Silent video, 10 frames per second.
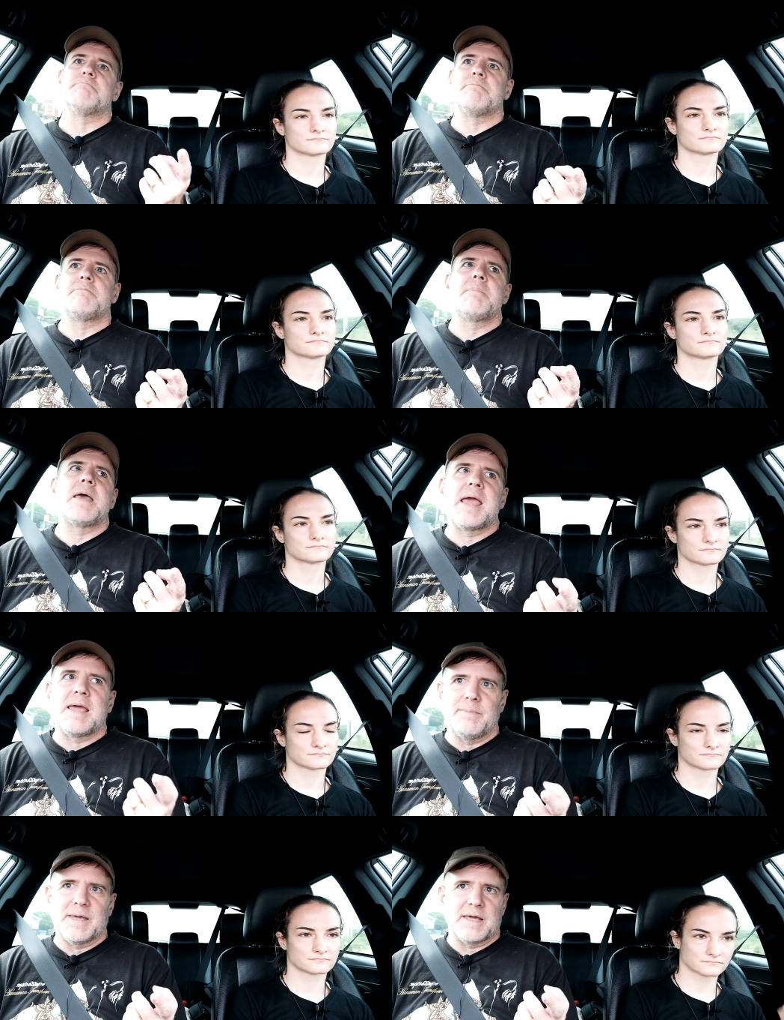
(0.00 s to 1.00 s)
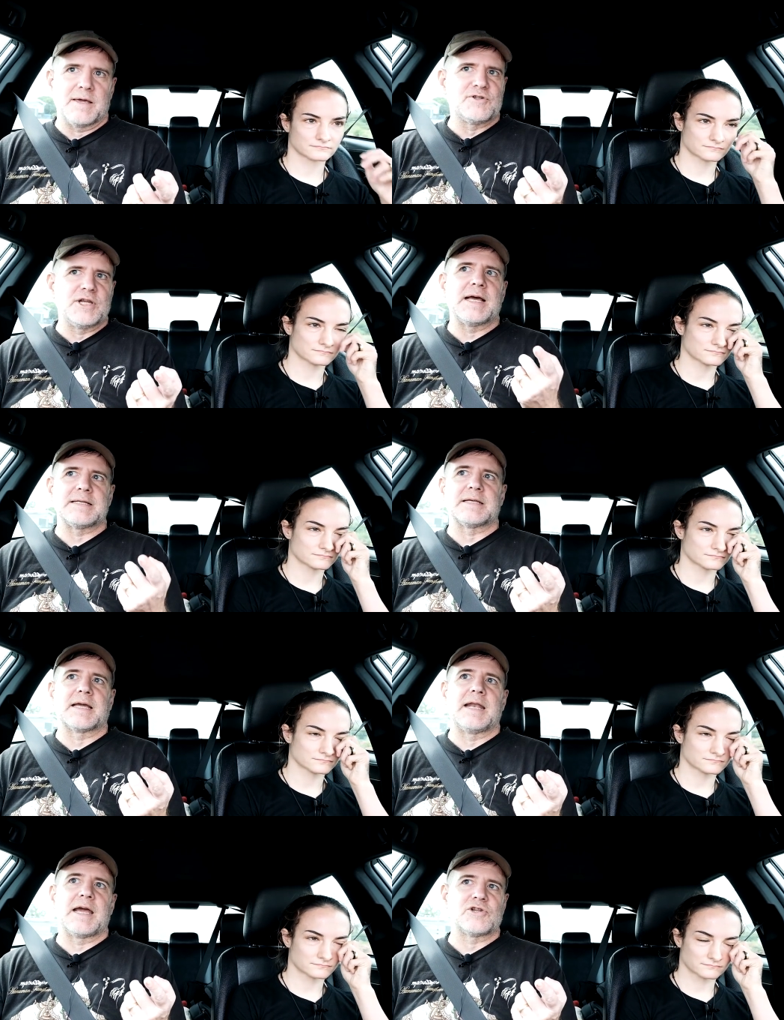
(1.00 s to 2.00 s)
Speaker 1: maybe, if she has the
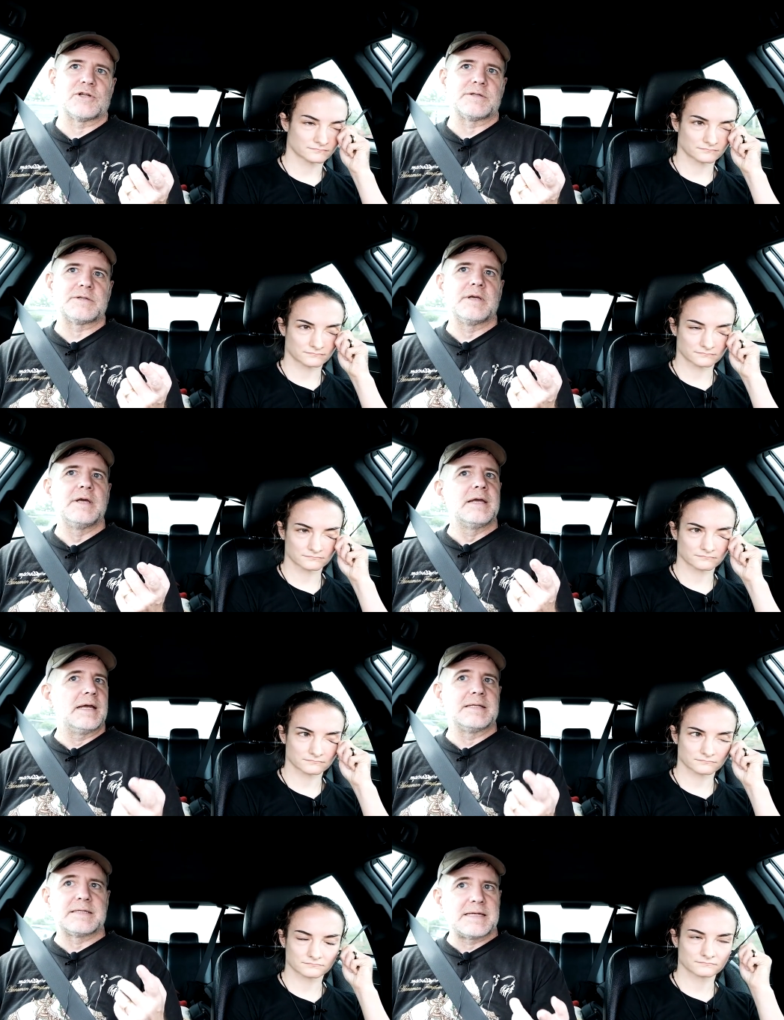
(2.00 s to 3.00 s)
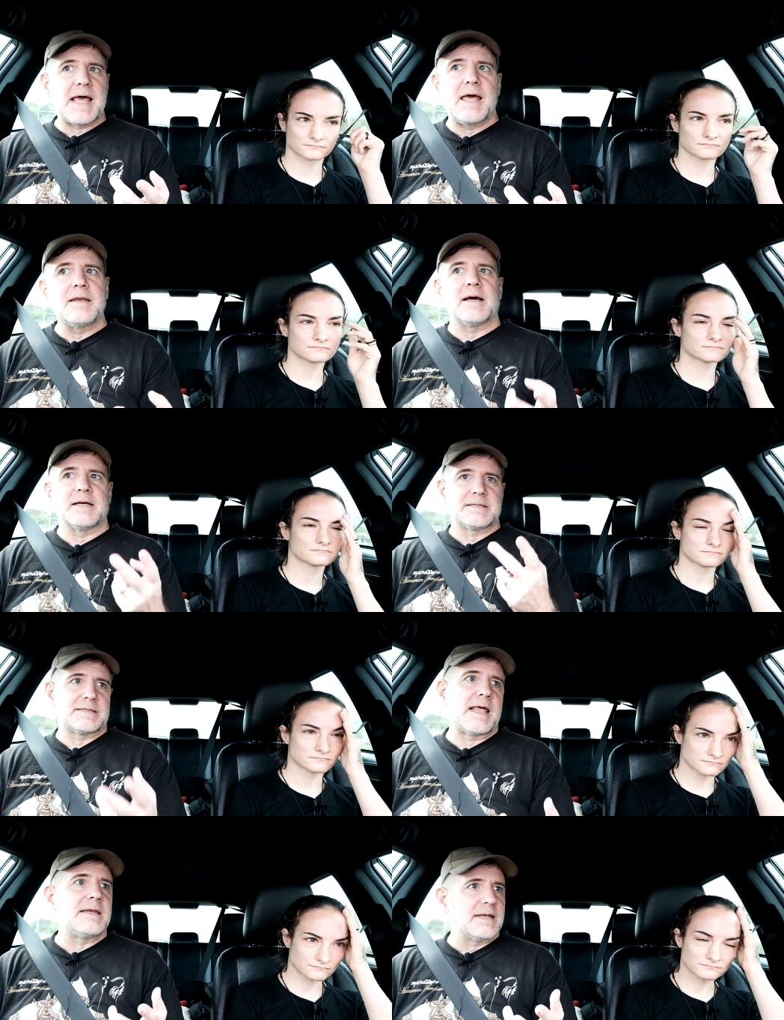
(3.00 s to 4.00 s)
connections instead
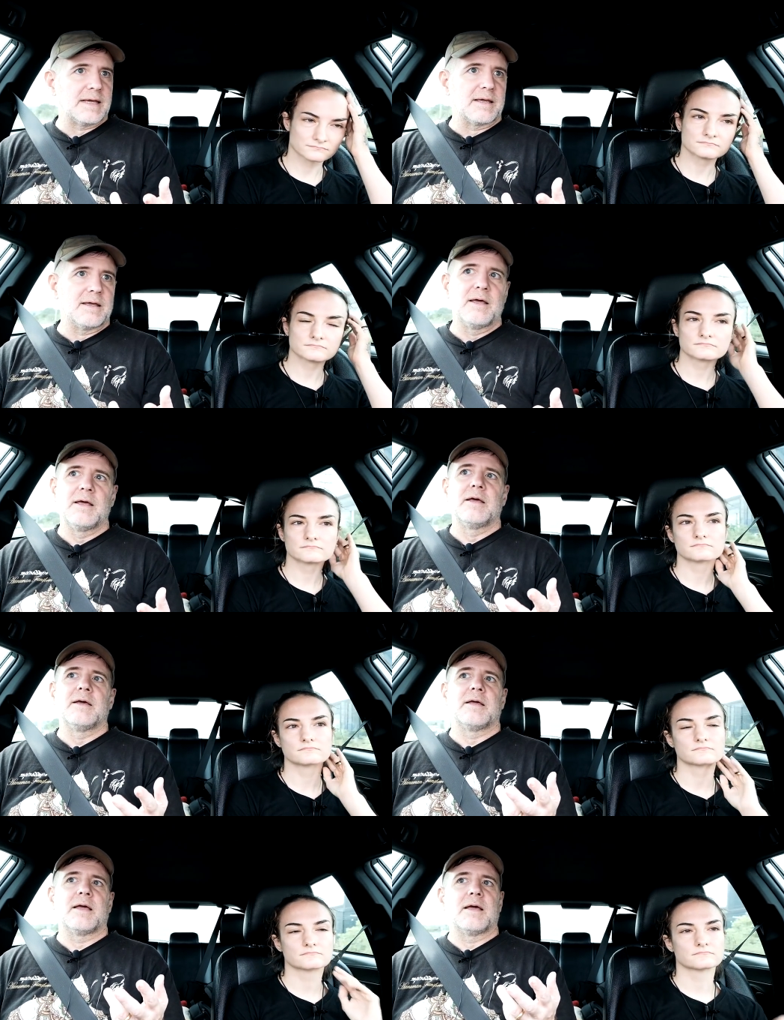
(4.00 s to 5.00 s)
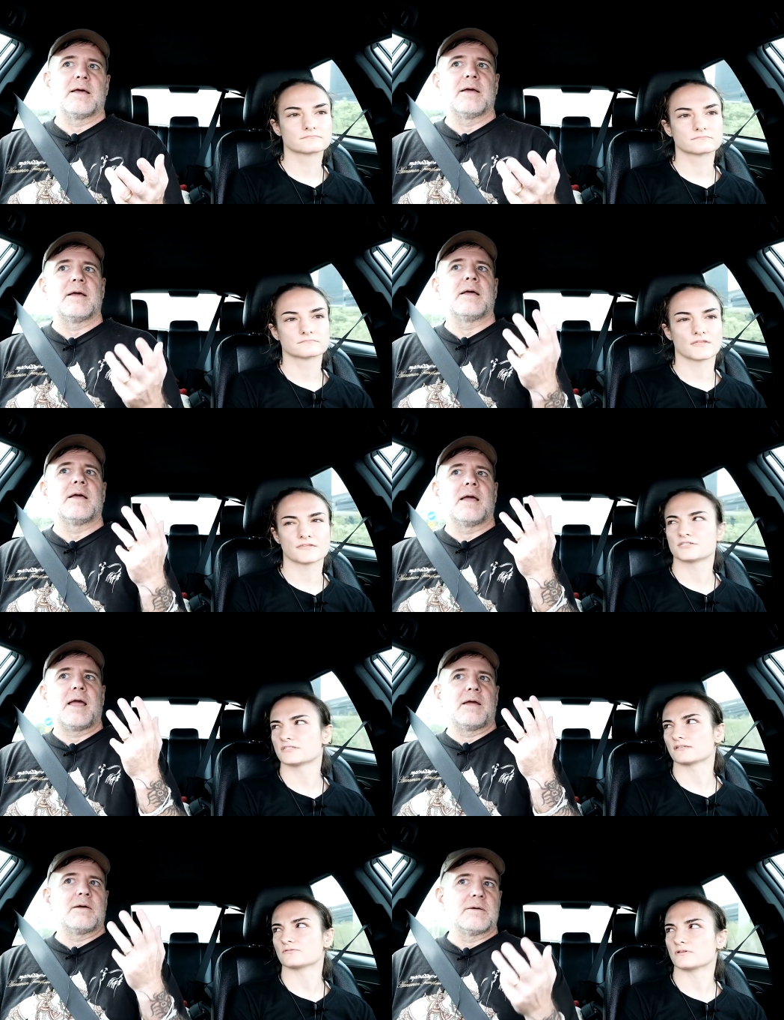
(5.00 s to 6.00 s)
ascending. I
Speaker 2: think
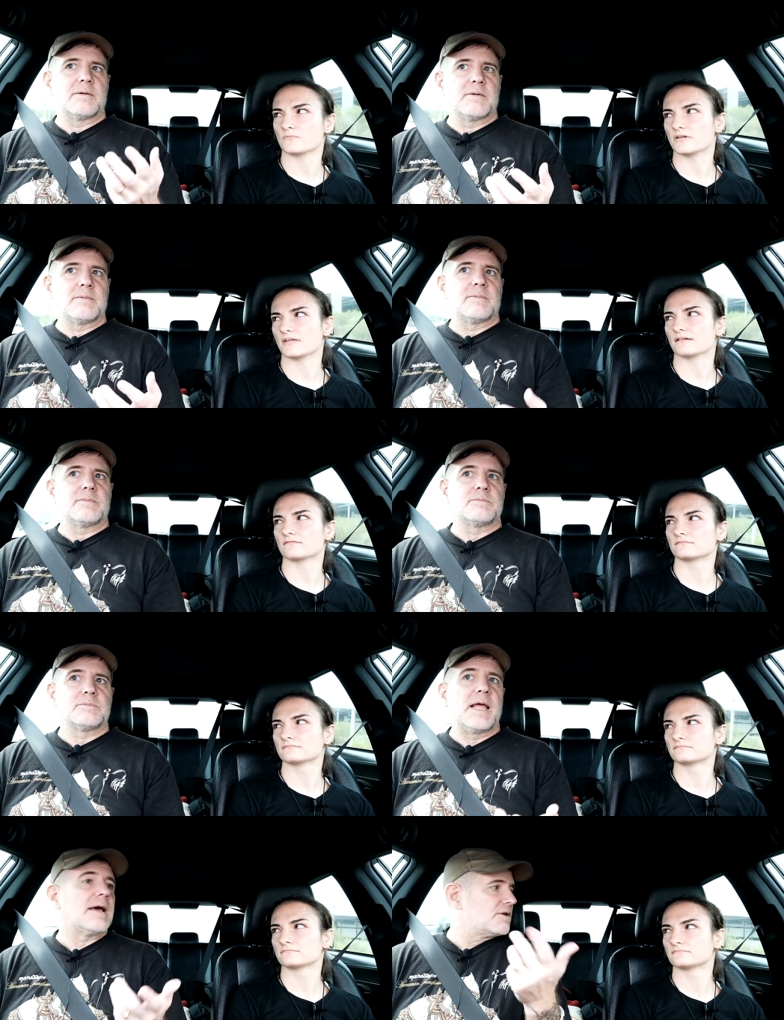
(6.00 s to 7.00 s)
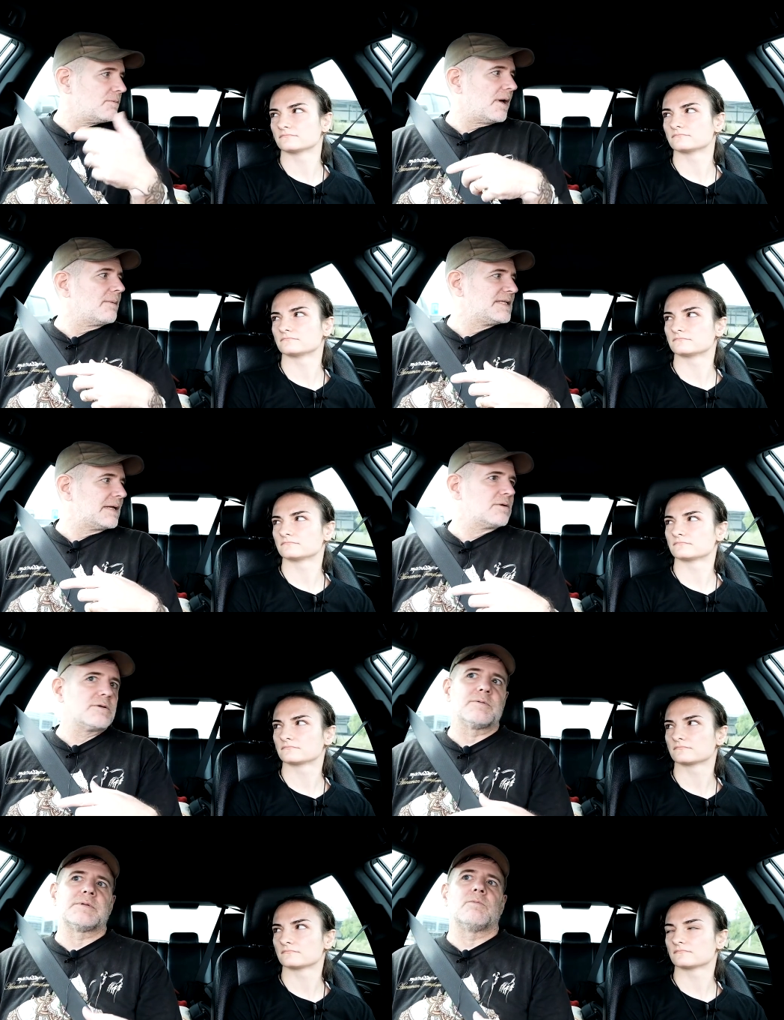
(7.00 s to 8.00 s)
she's like 21 now.
Speaker 1: Yeah, I'm saying
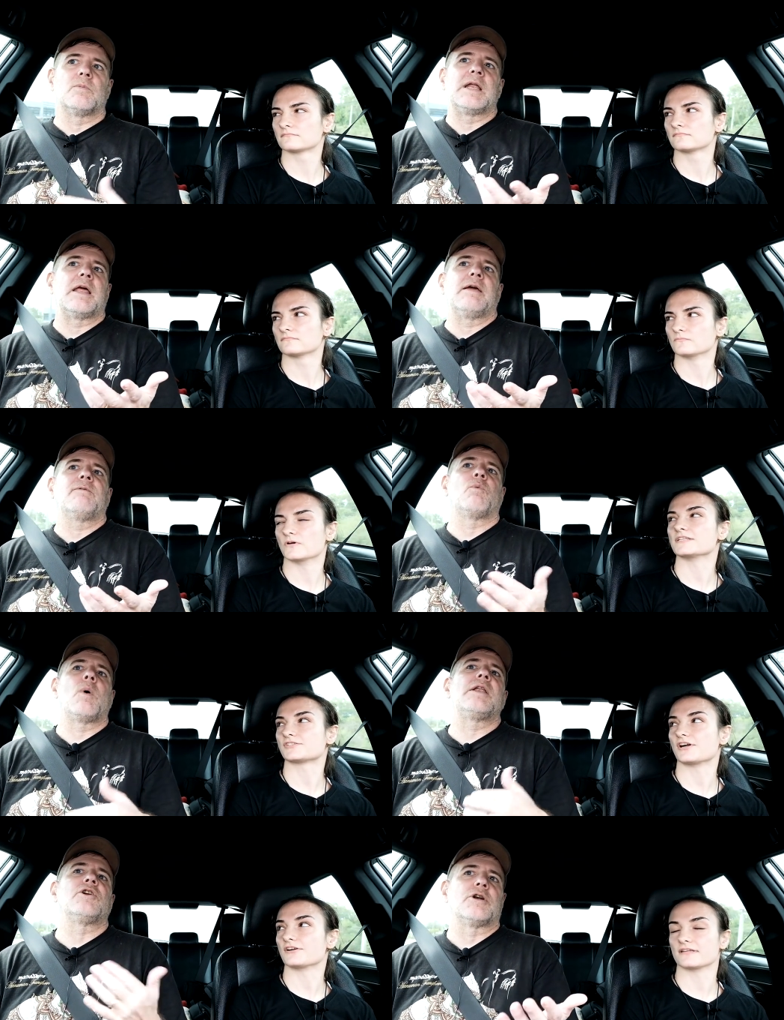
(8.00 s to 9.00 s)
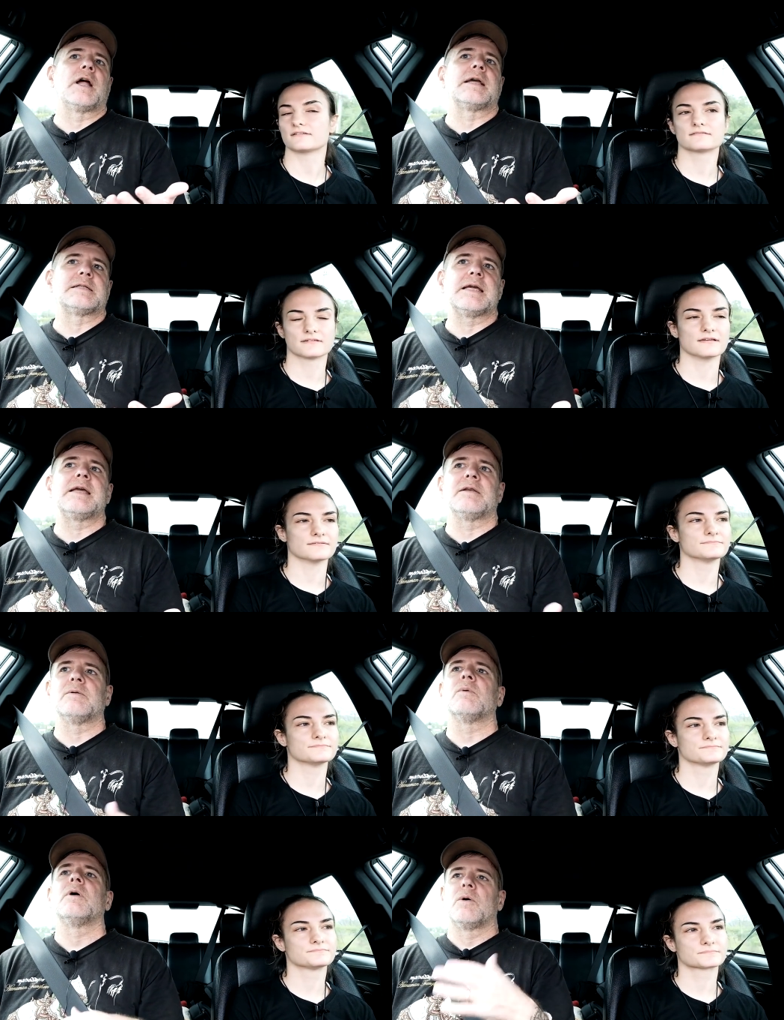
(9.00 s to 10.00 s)
that she was when if, when, when you're 19,
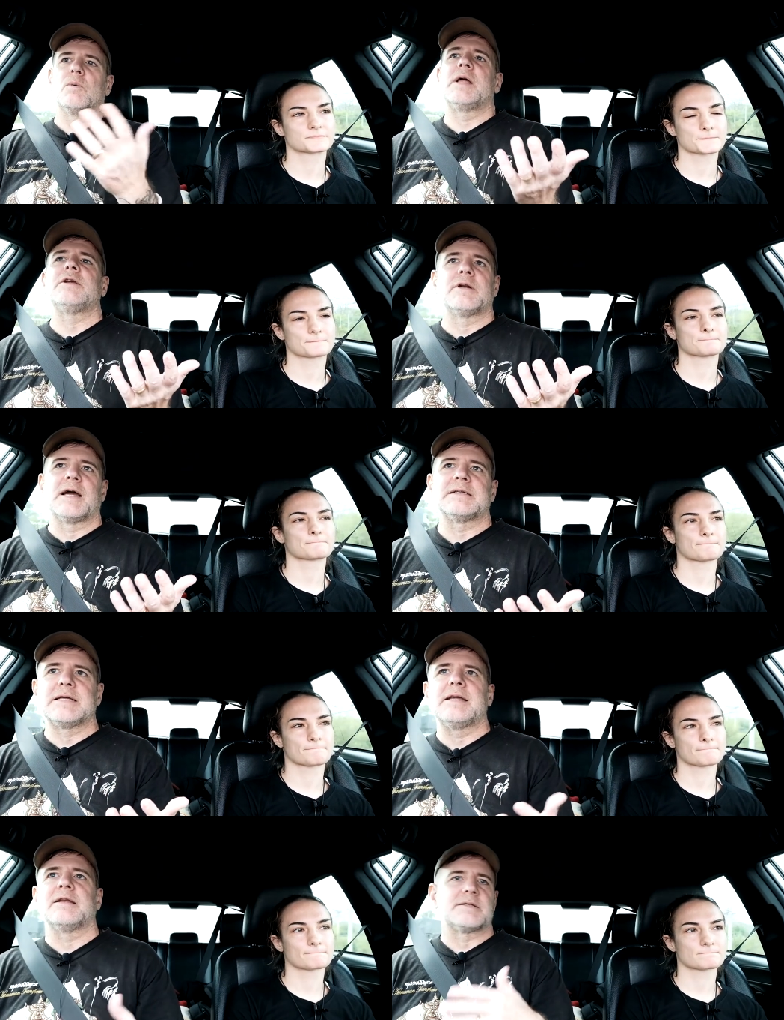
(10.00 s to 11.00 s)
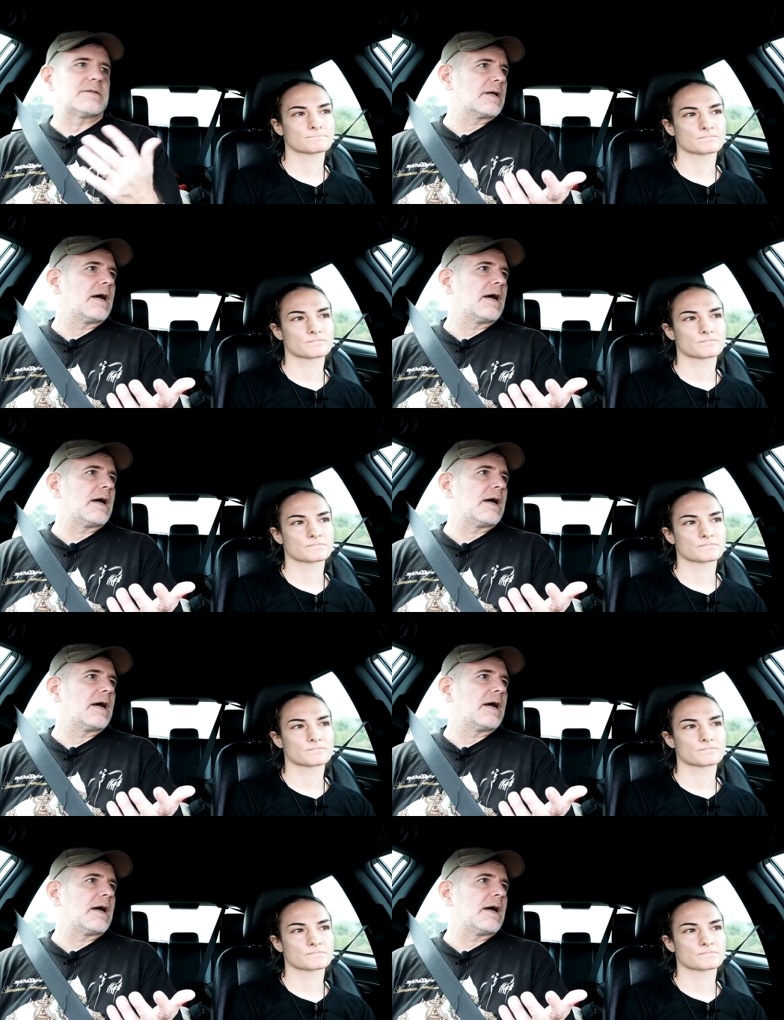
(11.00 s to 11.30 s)
yeah. when you're 19, it's